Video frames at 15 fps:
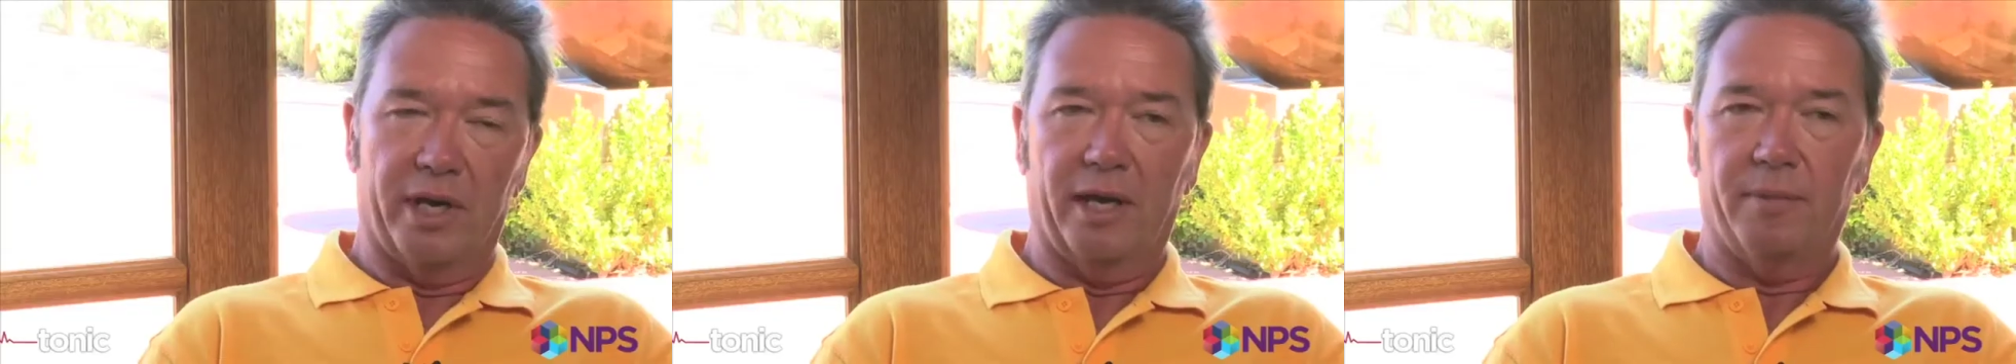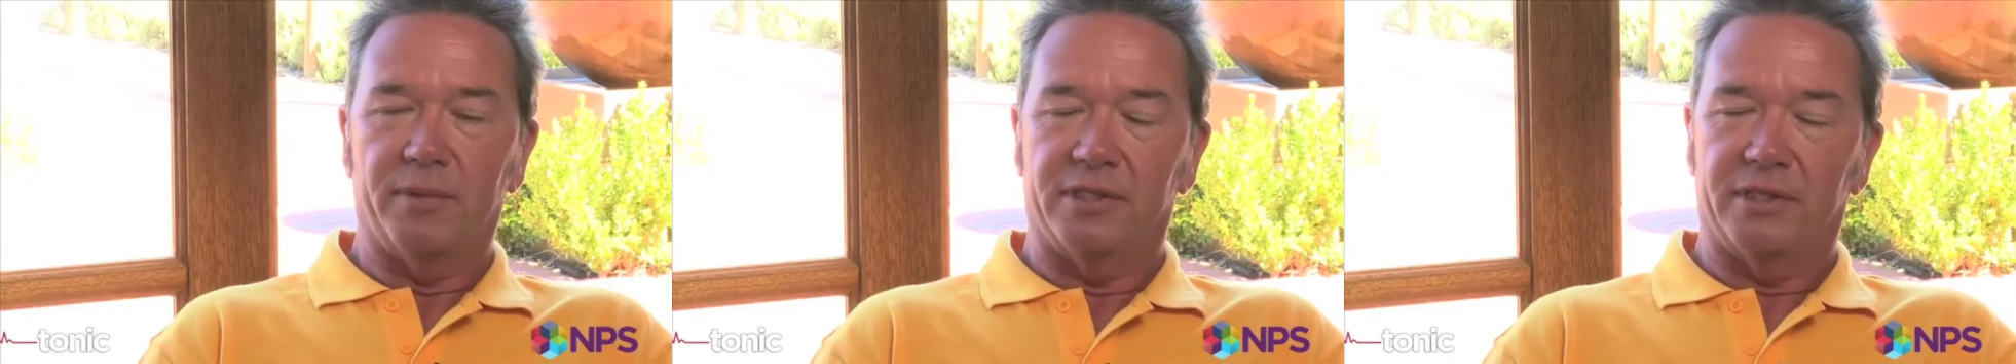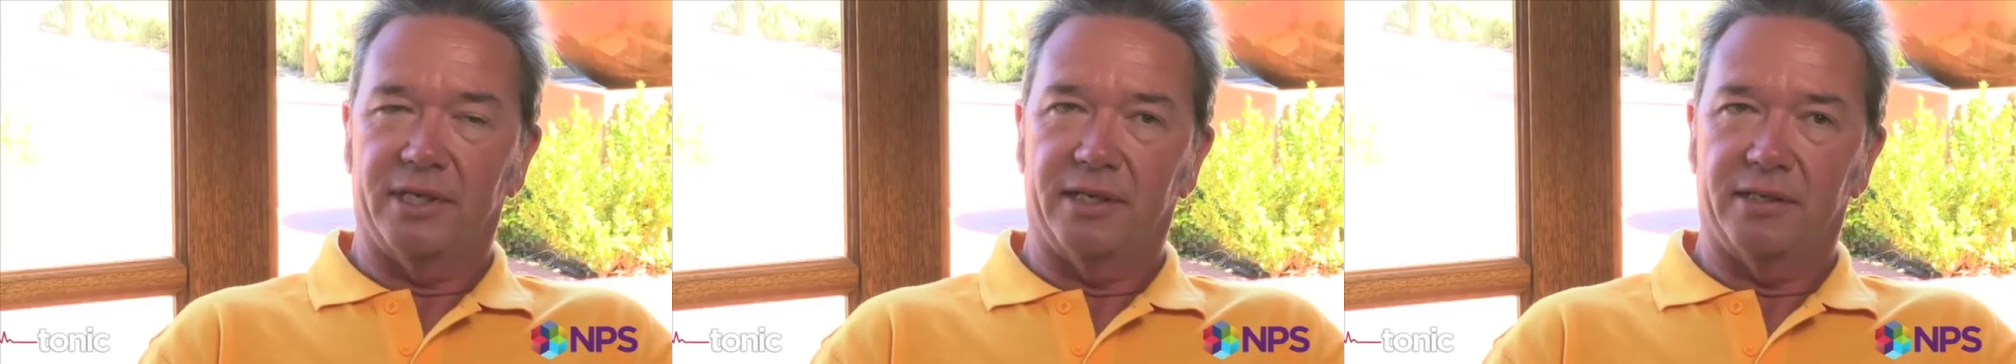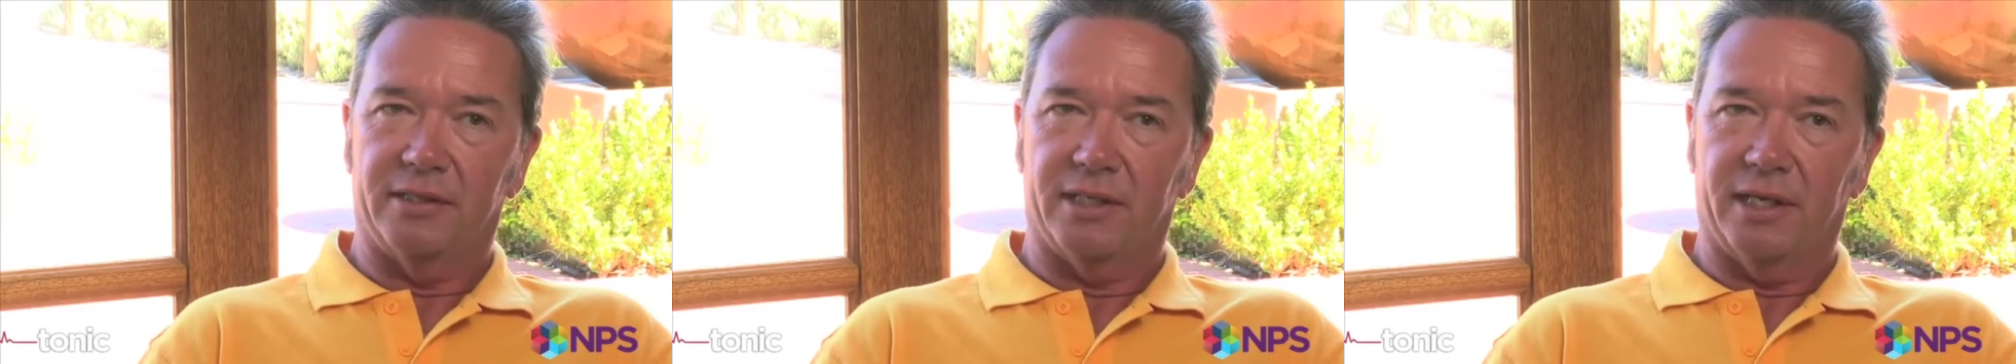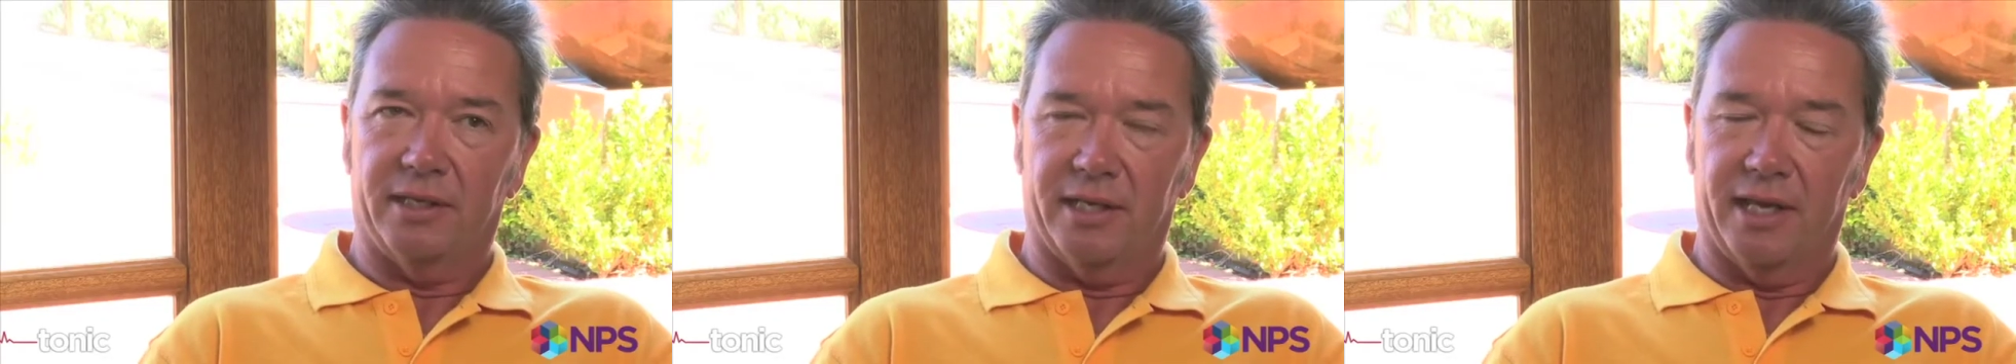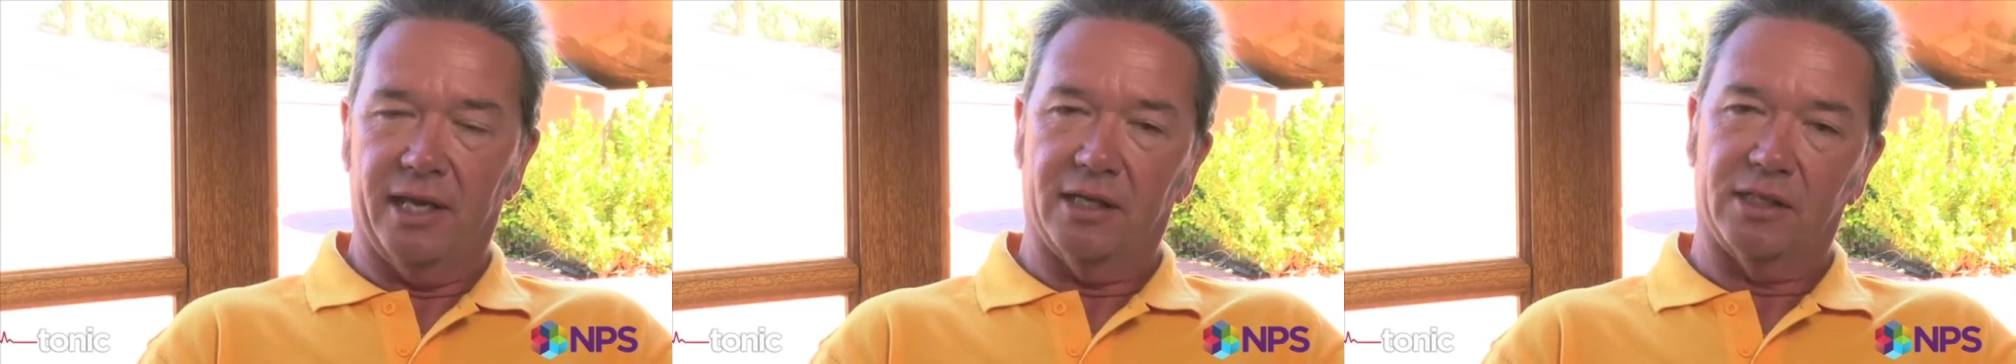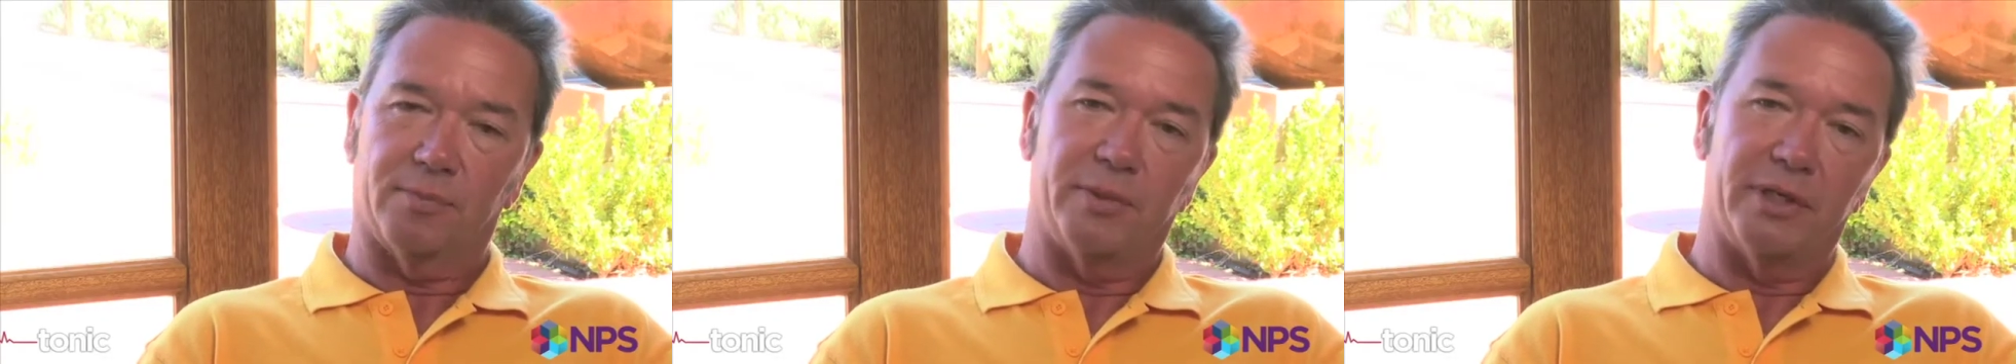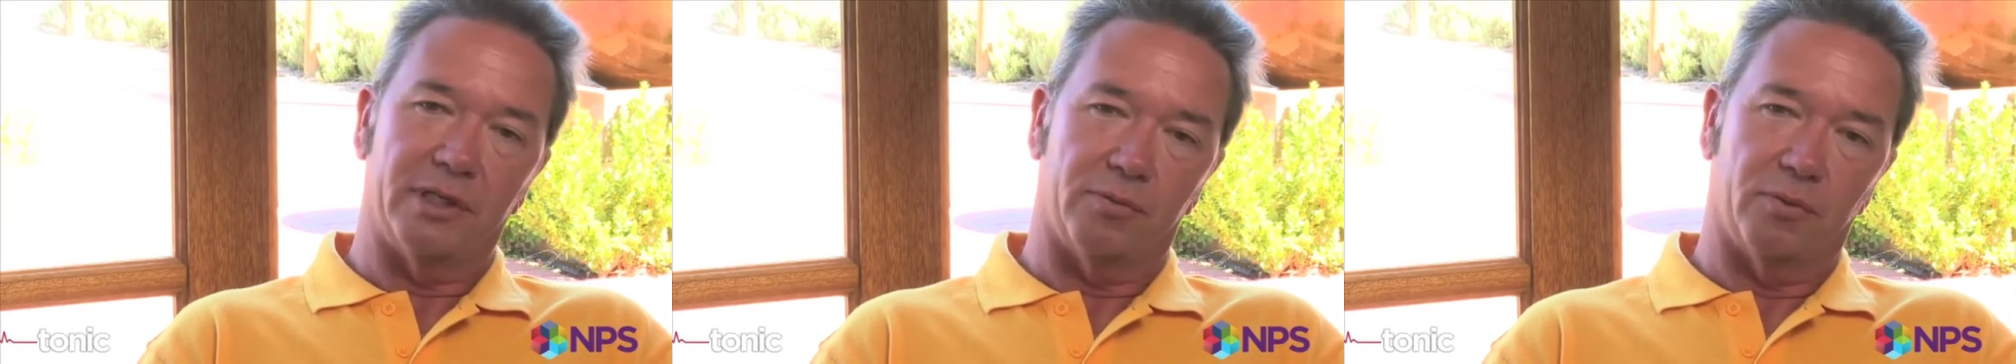What happens then is that the house
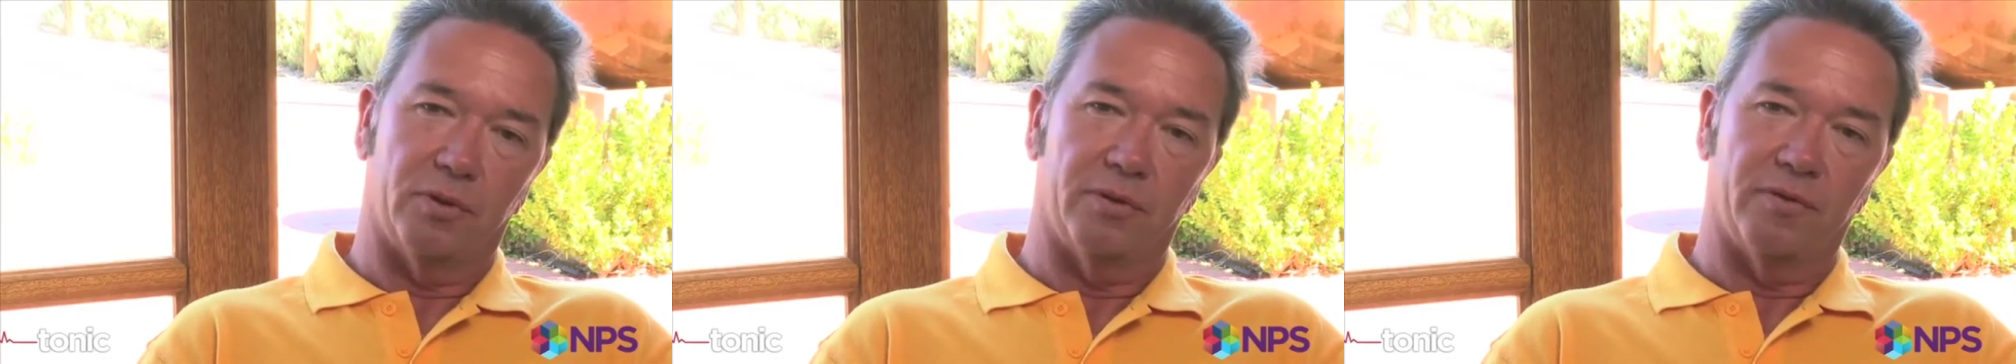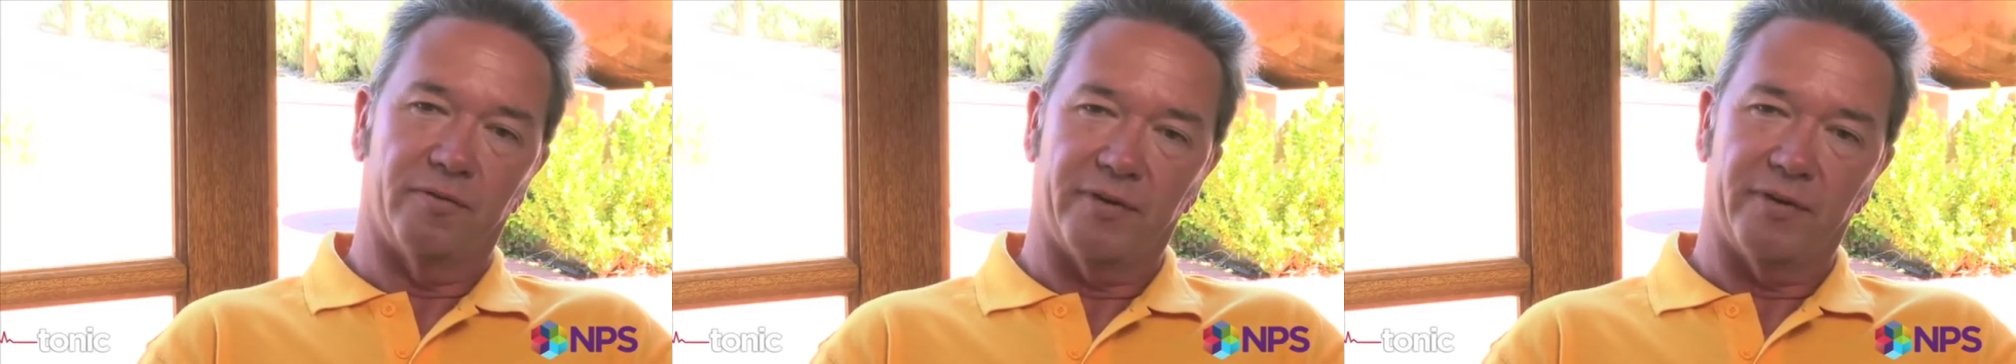bees will